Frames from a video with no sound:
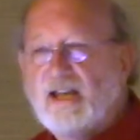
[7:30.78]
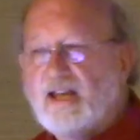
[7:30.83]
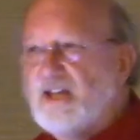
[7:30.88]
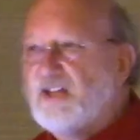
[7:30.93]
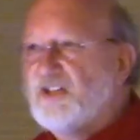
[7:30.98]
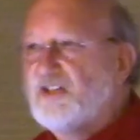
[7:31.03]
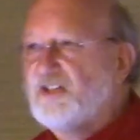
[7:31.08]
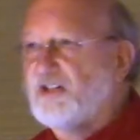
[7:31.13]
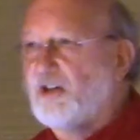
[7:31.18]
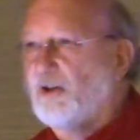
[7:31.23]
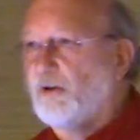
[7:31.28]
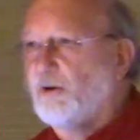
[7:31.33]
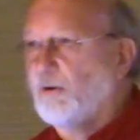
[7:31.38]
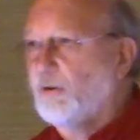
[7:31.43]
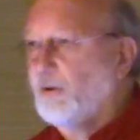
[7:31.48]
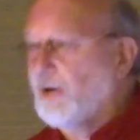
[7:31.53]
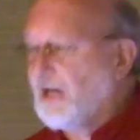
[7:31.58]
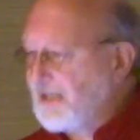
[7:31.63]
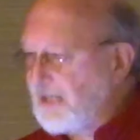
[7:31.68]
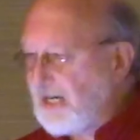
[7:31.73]

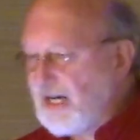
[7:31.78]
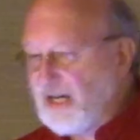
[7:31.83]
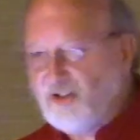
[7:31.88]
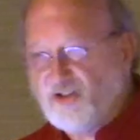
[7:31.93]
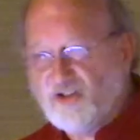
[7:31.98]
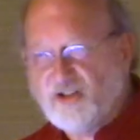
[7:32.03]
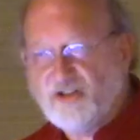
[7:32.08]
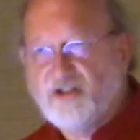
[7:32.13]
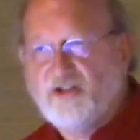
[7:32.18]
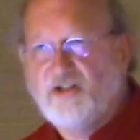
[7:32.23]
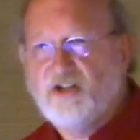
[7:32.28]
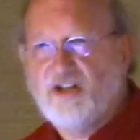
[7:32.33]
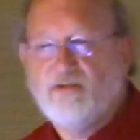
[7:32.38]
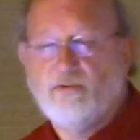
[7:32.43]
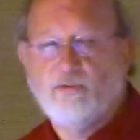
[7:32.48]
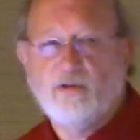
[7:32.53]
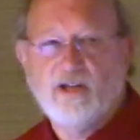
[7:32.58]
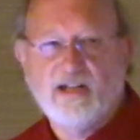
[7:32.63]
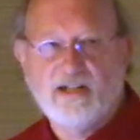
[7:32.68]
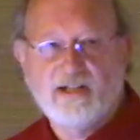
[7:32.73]
So again, just gee
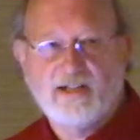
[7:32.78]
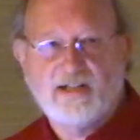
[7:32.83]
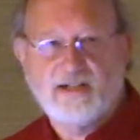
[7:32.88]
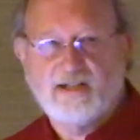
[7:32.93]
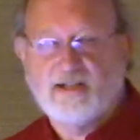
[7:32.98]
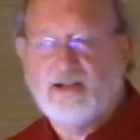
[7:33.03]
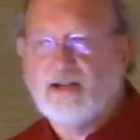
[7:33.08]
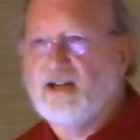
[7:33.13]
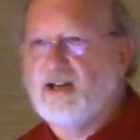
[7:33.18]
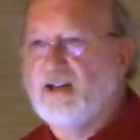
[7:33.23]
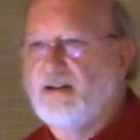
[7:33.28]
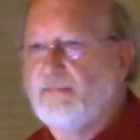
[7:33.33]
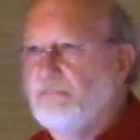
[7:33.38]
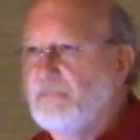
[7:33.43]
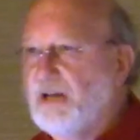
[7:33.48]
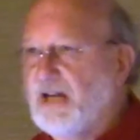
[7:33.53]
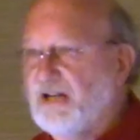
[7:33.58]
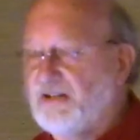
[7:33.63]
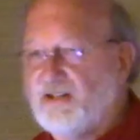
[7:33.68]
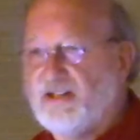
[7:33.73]
whiz,
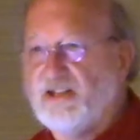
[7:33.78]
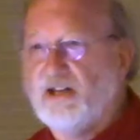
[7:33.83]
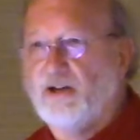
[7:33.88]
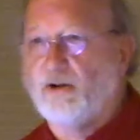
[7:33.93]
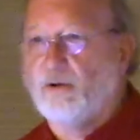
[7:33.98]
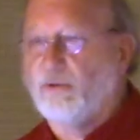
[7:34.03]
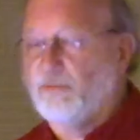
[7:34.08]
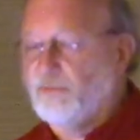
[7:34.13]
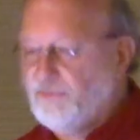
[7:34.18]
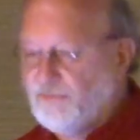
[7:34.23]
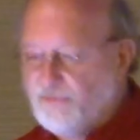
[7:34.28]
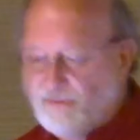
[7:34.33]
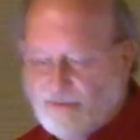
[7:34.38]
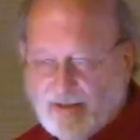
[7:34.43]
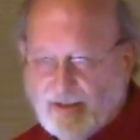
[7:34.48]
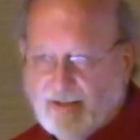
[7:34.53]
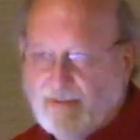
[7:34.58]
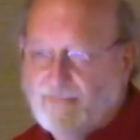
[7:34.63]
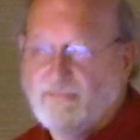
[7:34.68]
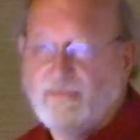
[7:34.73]
but you know,
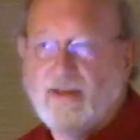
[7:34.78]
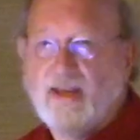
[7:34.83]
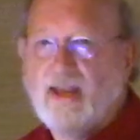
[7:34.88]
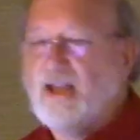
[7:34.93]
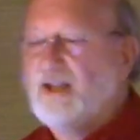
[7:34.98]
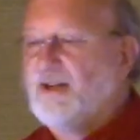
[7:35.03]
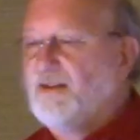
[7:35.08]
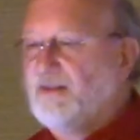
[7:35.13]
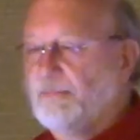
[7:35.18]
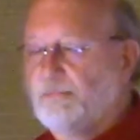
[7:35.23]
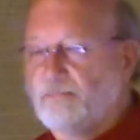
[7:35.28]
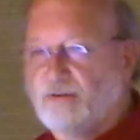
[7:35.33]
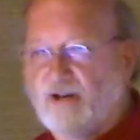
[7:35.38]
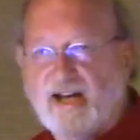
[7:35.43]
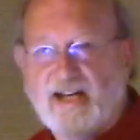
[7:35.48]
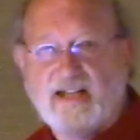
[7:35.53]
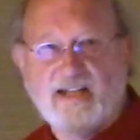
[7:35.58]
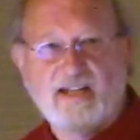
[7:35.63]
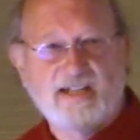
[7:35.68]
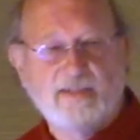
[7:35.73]
the
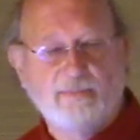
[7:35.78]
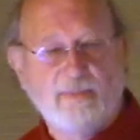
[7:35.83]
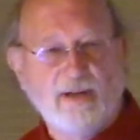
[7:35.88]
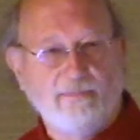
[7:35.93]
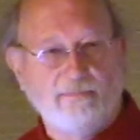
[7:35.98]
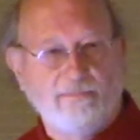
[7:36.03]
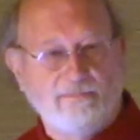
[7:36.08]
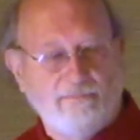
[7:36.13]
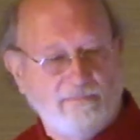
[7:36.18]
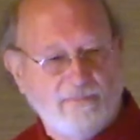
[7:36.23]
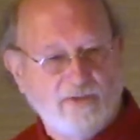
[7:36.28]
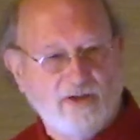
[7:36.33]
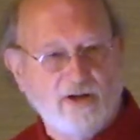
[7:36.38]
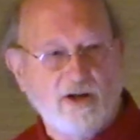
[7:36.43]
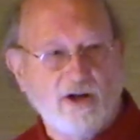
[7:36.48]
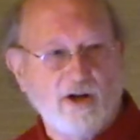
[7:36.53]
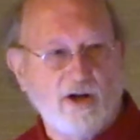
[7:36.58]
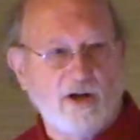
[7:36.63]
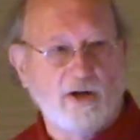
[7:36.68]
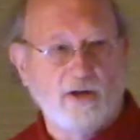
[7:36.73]
brain has been
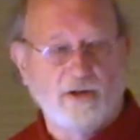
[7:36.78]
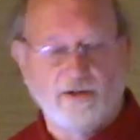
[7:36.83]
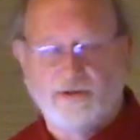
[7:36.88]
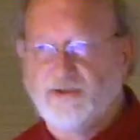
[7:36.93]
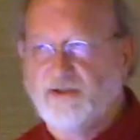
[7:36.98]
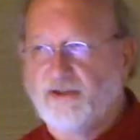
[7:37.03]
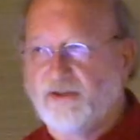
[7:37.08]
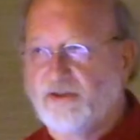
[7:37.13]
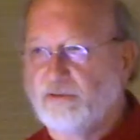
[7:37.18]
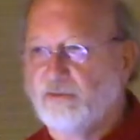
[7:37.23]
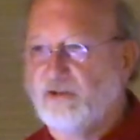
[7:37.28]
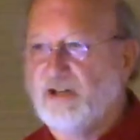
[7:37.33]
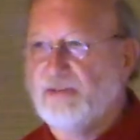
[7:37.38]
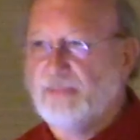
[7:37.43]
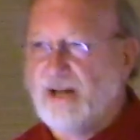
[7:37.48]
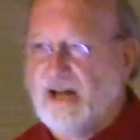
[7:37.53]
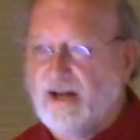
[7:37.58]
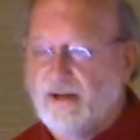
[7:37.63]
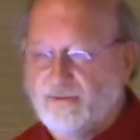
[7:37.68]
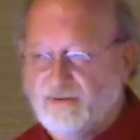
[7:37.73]
called the
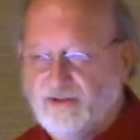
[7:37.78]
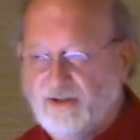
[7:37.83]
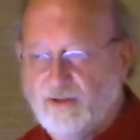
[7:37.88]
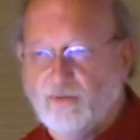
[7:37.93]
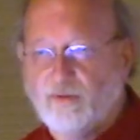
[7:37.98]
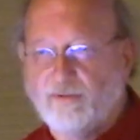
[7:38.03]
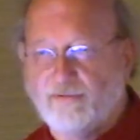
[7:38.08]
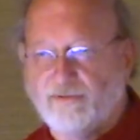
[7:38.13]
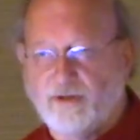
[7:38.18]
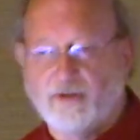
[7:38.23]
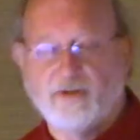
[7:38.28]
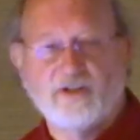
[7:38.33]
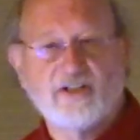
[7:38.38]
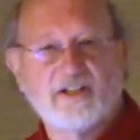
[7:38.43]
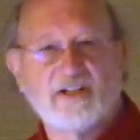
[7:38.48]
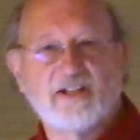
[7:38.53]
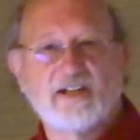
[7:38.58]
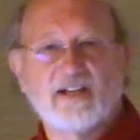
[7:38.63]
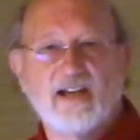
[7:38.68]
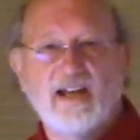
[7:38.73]
3-pound
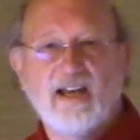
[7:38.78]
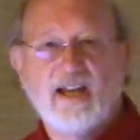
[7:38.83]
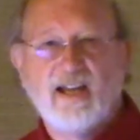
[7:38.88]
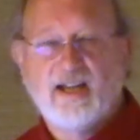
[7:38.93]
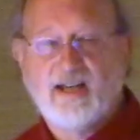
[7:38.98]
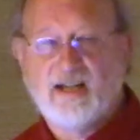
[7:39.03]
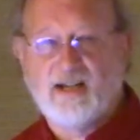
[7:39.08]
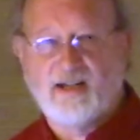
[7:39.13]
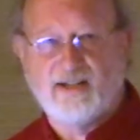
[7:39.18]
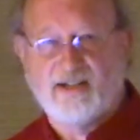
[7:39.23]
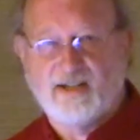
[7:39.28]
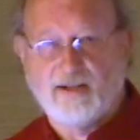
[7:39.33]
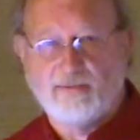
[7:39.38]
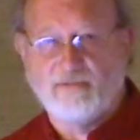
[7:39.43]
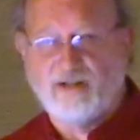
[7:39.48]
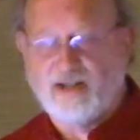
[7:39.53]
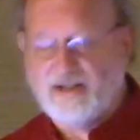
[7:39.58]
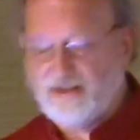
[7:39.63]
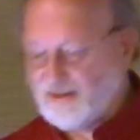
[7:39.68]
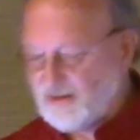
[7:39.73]
universe, and in some
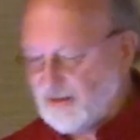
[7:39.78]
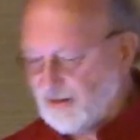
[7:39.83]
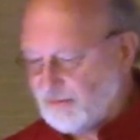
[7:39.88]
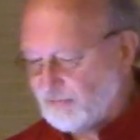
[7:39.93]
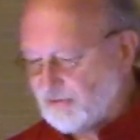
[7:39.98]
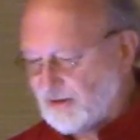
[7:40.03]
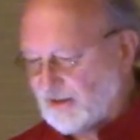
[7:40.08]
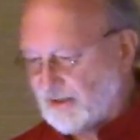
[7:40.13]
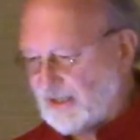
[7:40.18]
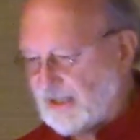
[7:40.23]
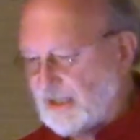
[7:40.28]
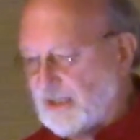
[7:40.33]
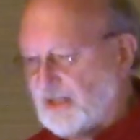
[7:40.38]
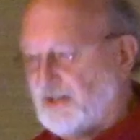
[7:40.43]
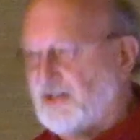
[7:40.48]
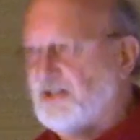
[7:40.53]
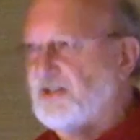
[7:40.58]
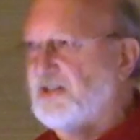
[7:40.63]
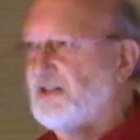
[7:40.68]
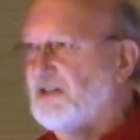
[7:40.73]
ways it really
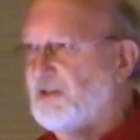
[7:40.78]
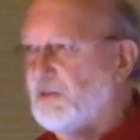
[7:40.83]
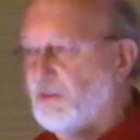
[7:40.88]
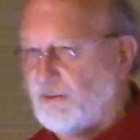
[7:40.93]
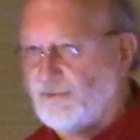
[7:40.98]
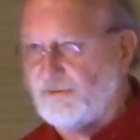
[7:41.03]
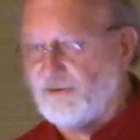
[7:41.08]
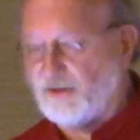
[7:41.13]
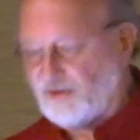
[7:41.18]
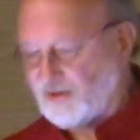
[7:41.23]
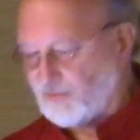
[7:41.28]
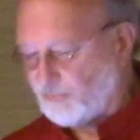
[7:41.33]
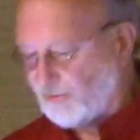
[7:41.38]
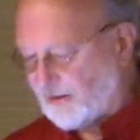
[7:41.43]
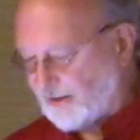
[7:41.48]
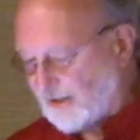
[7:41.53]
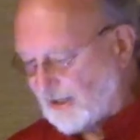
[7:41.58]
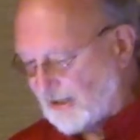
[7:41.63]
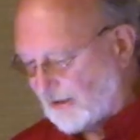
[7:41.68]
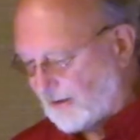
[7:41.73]
is, the universe
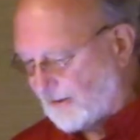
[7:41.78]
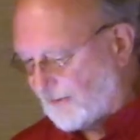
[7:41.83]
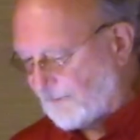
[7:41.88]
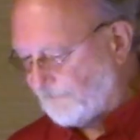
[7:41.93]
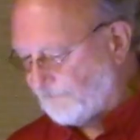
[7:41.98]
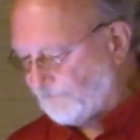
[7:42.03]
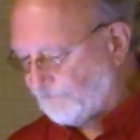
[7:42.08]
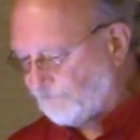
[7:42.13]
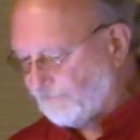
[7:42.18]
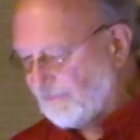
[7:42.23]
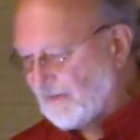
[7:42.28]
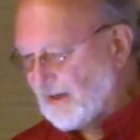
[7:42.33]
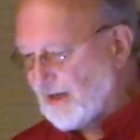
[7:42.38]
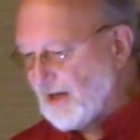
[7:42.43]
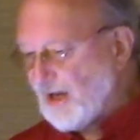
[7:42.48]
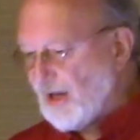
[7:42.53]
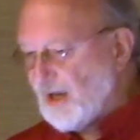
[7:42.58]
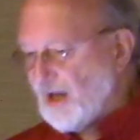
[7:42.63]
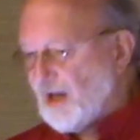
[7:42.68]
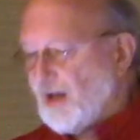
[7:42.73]
within.
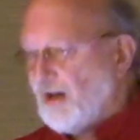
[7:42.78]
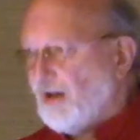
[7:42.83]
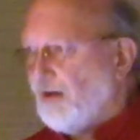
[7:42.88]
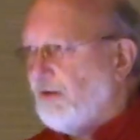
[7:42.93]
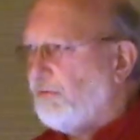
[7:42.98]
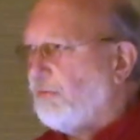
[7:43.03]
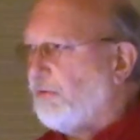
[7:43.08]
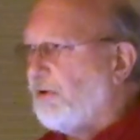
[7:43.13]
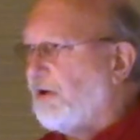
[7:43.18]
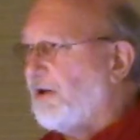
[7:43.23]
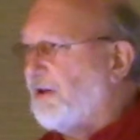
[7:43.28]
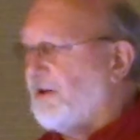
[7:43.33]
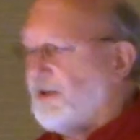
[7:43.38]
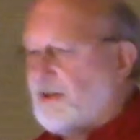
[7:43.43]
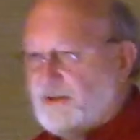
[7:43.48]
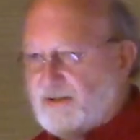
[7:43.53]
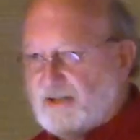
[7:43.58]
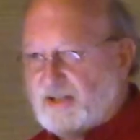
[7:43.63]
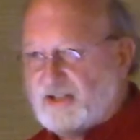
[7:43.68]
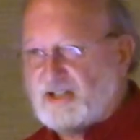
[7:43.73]
Well,
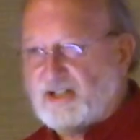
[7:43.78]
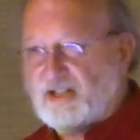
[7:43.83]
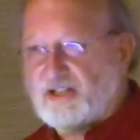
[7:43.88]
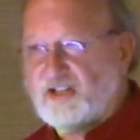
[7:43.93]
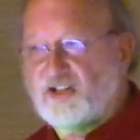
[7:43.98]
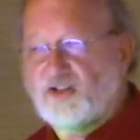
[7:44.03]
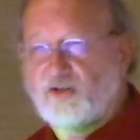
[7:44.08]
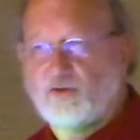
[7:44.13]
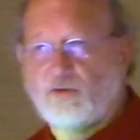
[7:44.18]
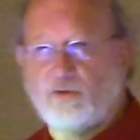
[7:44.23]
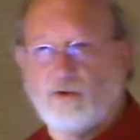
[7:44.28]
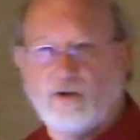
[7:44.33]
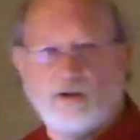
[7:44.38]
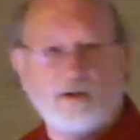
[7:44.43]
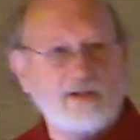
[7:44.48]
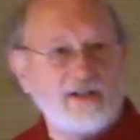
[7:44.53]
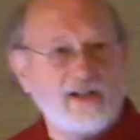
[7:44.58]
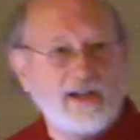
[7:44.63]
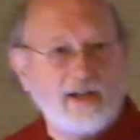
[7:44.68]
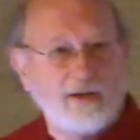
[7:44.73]
this
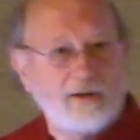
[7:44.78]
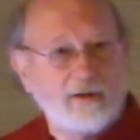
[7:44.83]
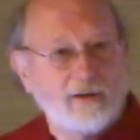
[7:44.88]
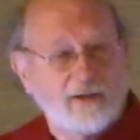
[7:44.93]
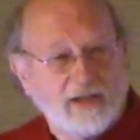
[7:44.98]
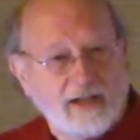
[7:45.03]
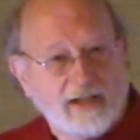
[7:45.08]
extraordinarily